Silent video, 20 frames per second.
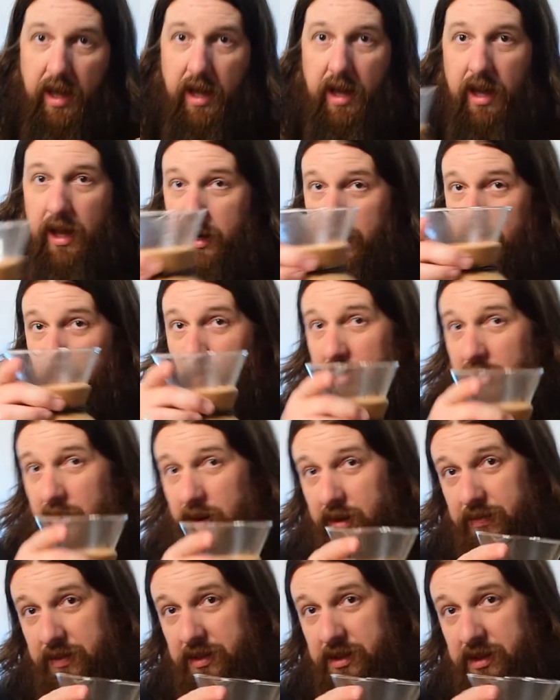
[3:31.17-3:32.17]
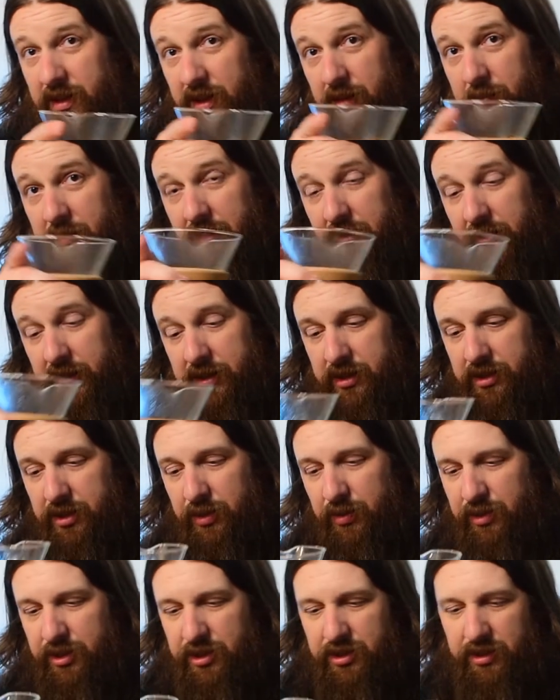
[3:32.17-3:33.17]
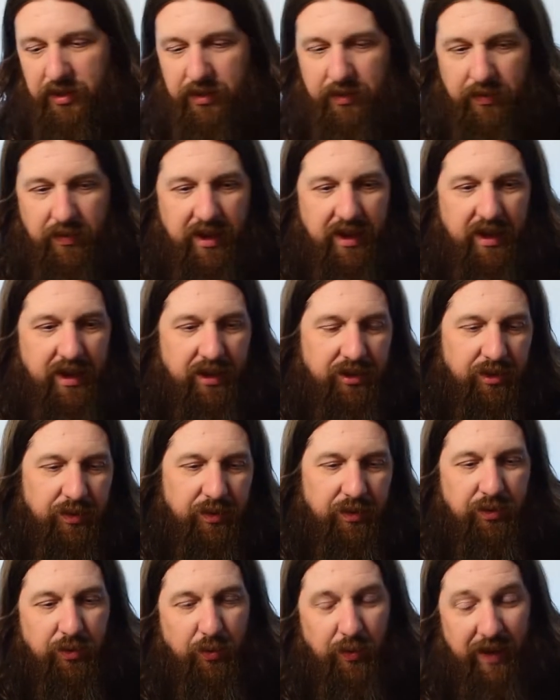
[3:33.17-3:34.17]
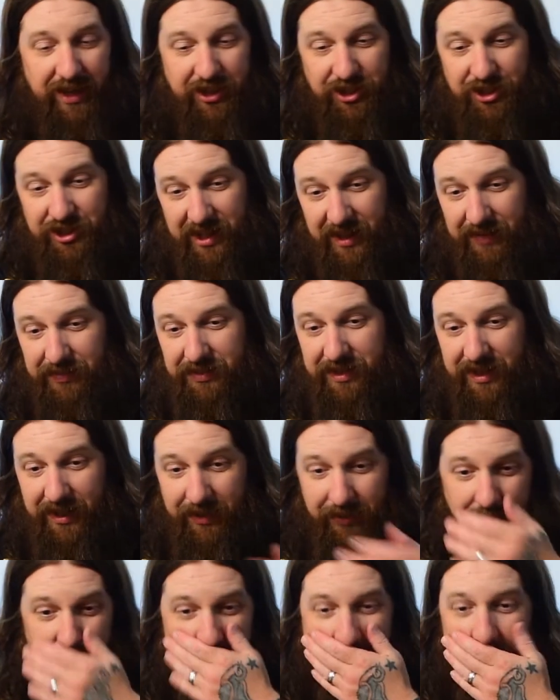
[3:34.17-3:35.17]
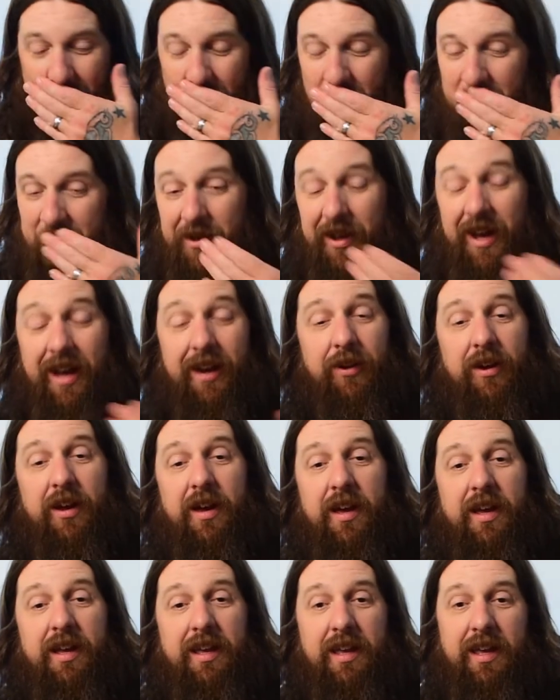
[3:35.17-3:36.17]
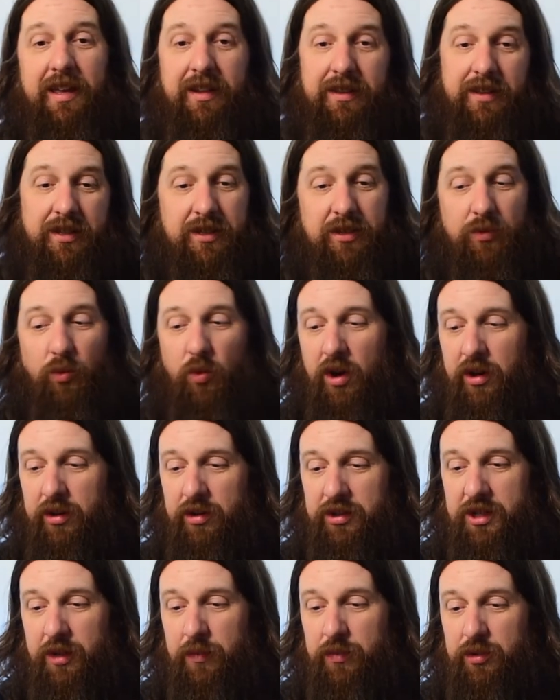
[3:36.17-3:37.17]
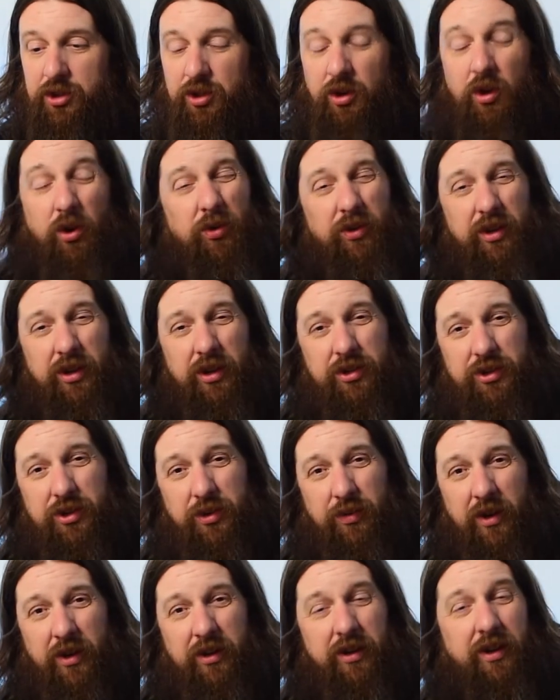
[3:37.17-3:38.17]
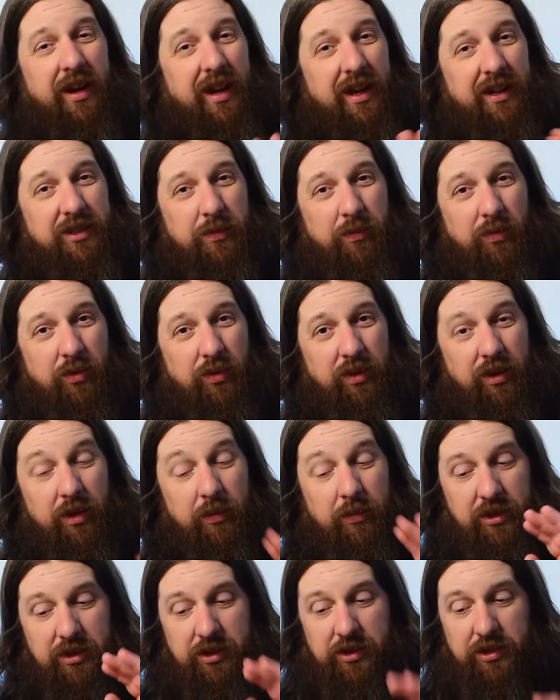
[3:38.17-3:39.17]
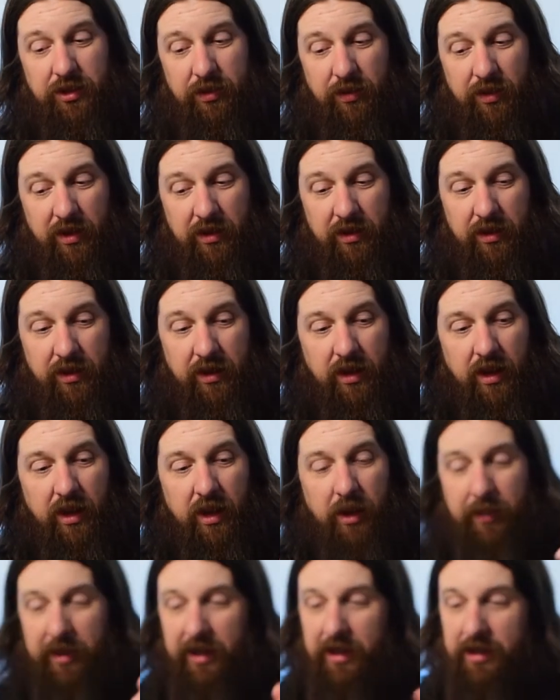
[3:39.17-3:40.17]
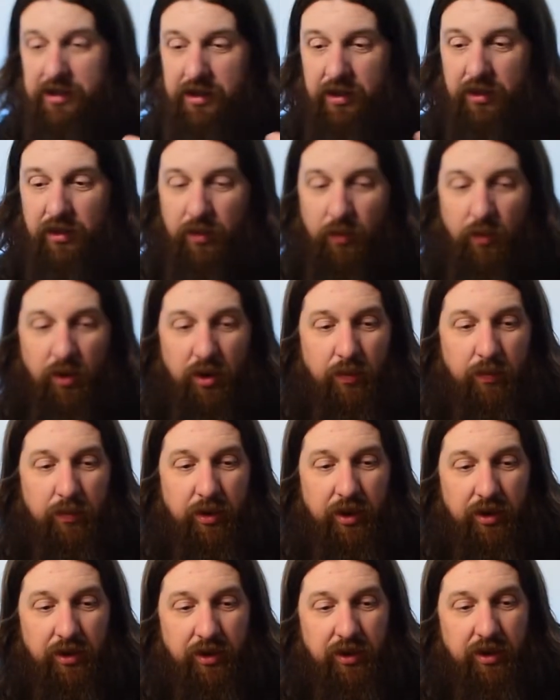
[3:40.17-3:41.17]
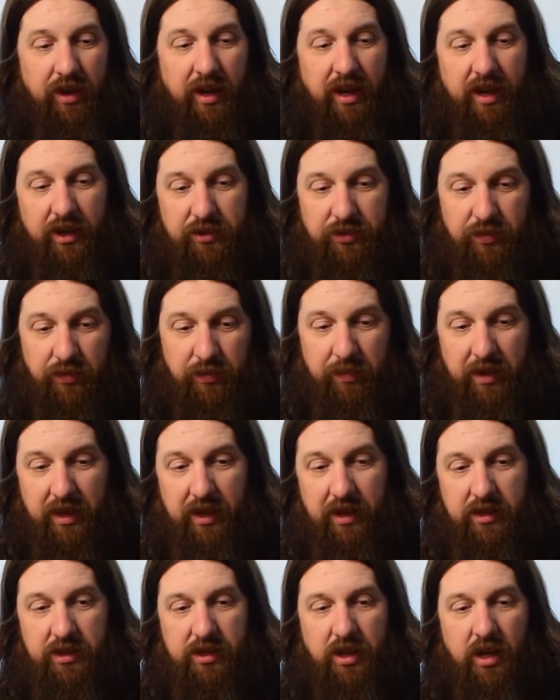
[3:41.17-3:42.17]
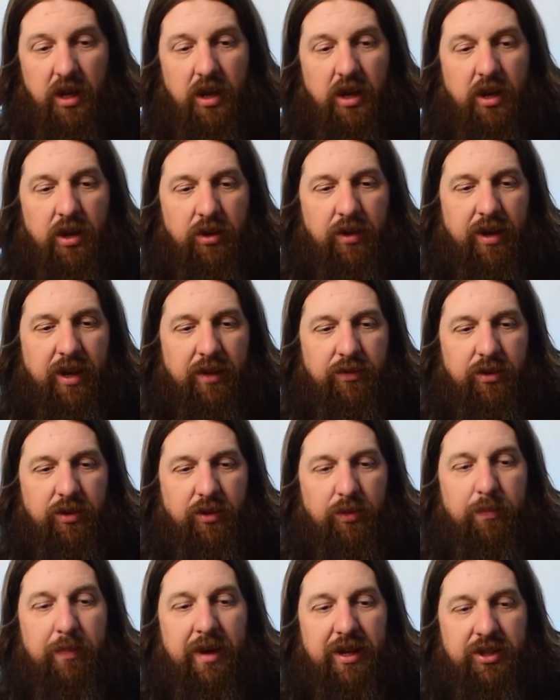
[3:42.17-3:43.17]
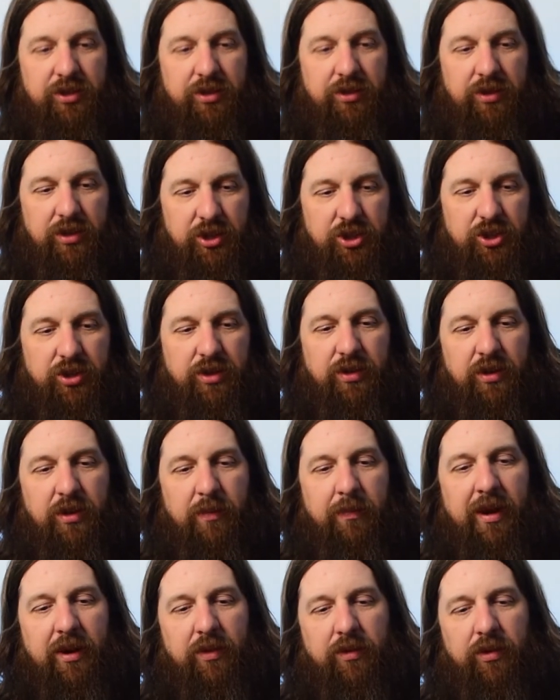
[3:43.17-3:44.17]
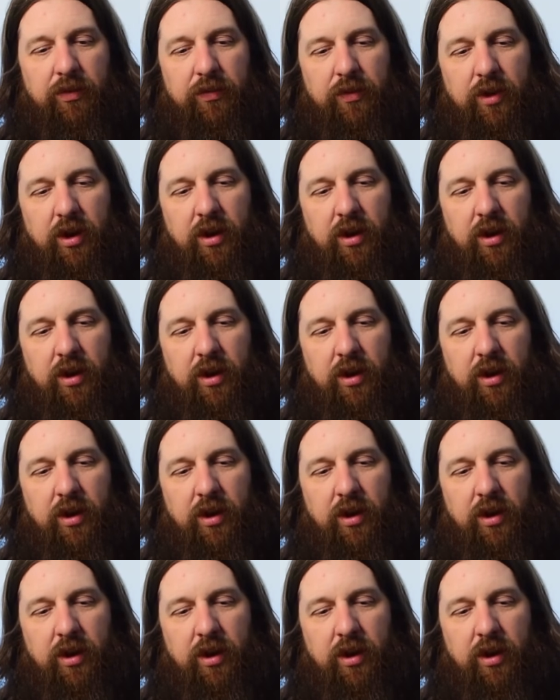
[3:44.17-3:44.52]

and I'm a coffee snob, I like to do it a certain way. I do it the way chefs tell you to do it. You gotta heat the water temperature only to 200, not to boiling, but to 200, because it won't burn the actual beans. You have to measure the certain amount of